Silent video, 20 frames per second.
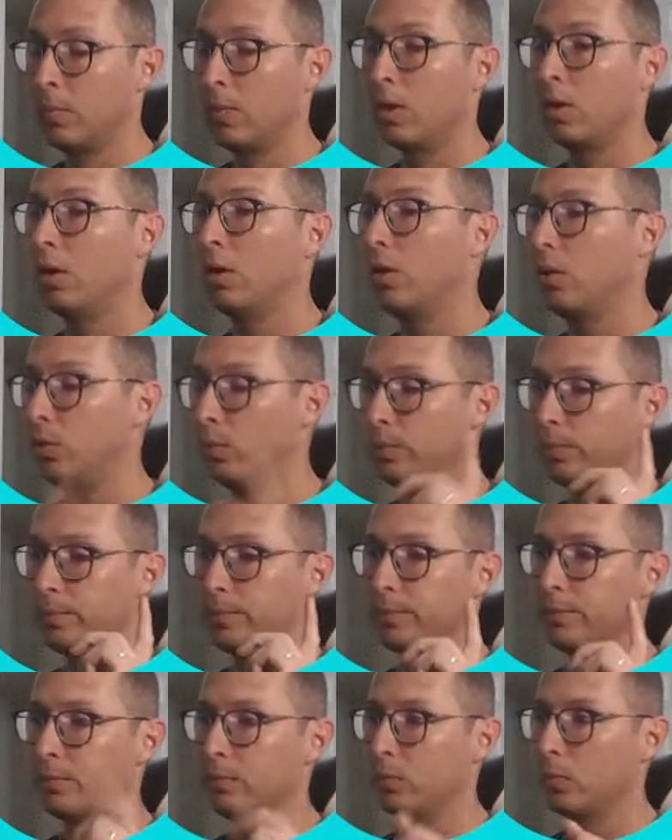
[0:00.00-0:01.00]
Oh,
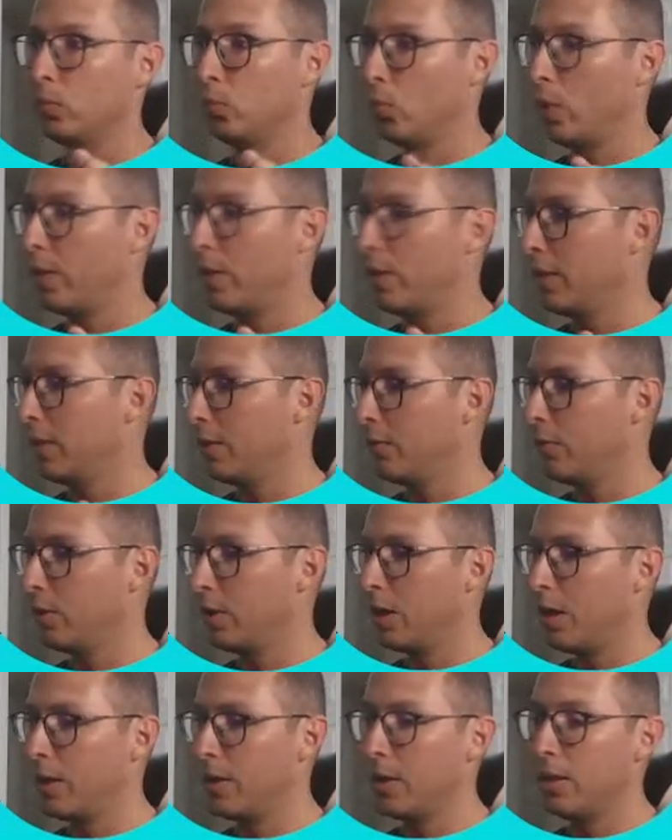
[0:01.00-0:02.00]
one thing I
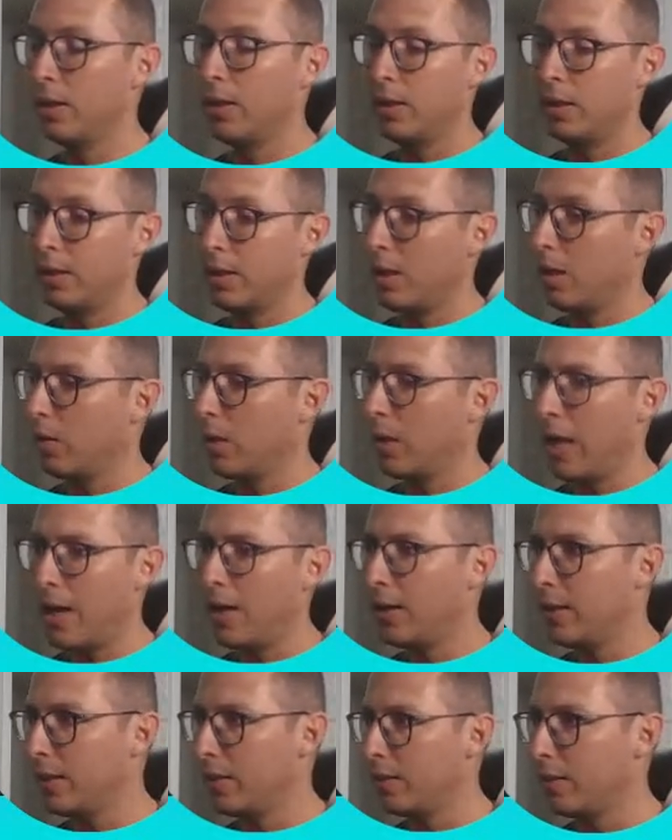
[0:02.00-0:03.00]
forgot, and I'll
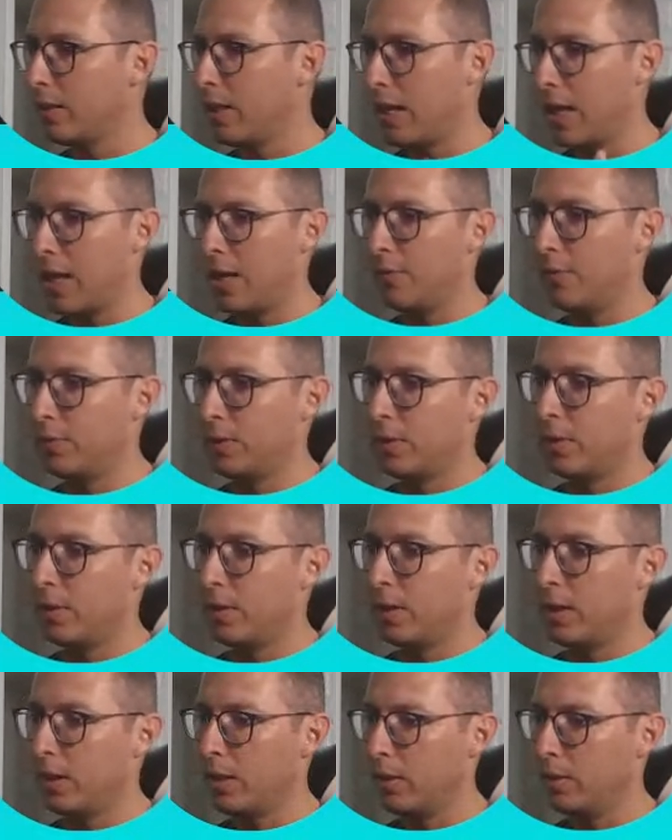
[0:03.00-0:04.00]
add it after
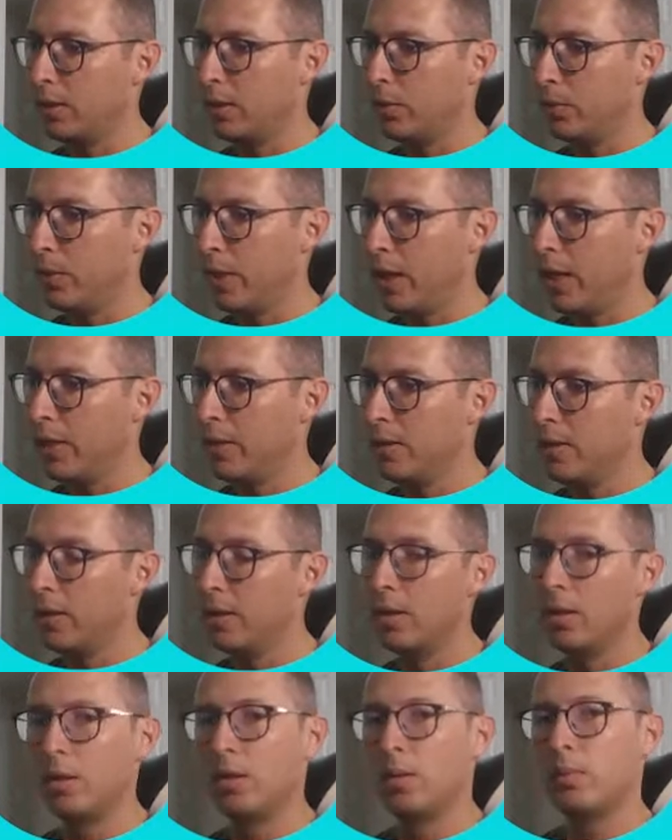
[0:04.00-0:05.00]
I click create,
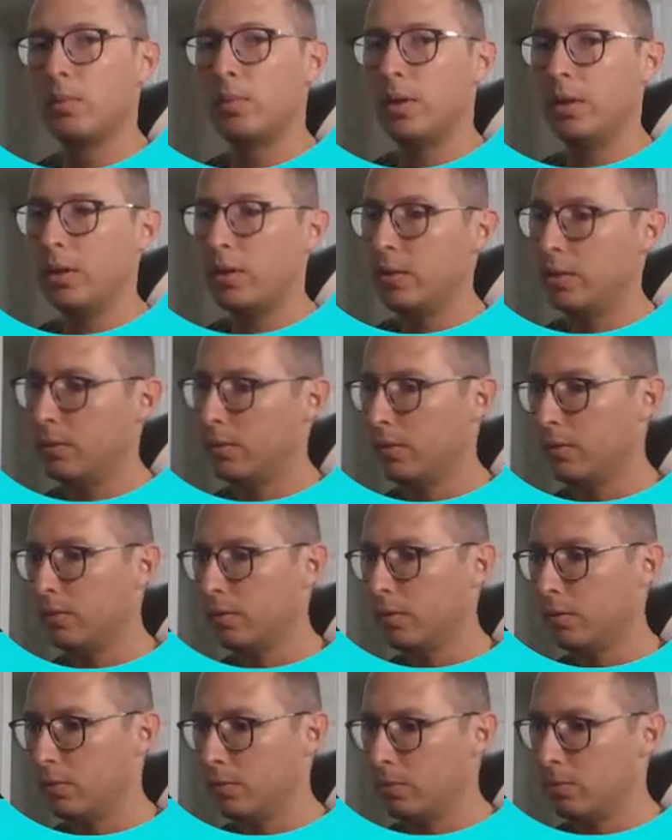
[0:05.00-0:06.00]
but
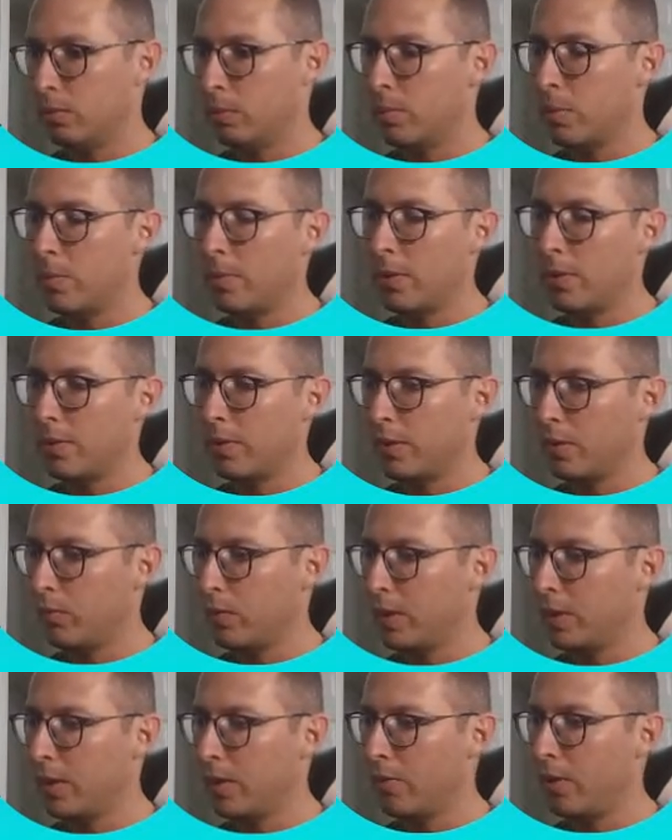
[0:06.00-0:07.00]
remember the
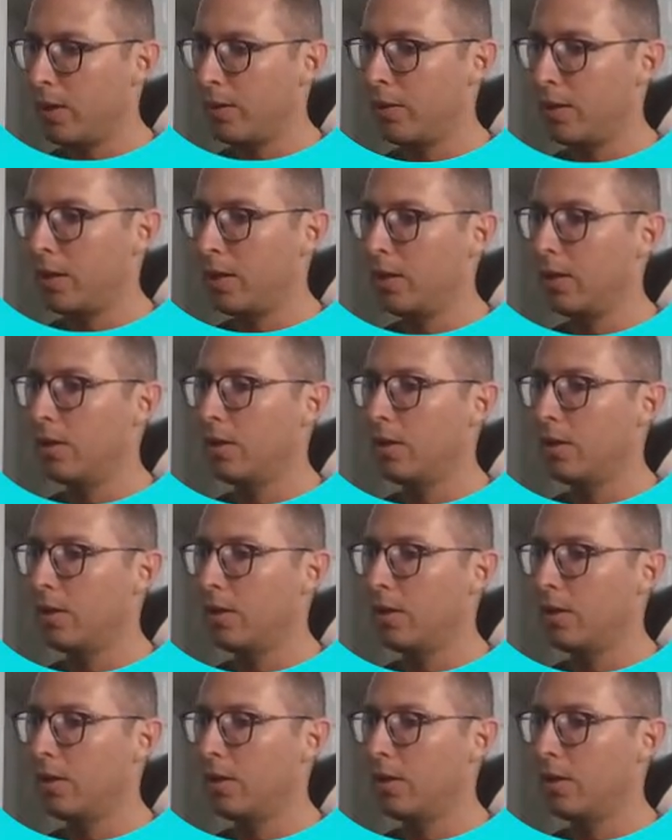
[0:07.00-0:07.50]
redirect thing?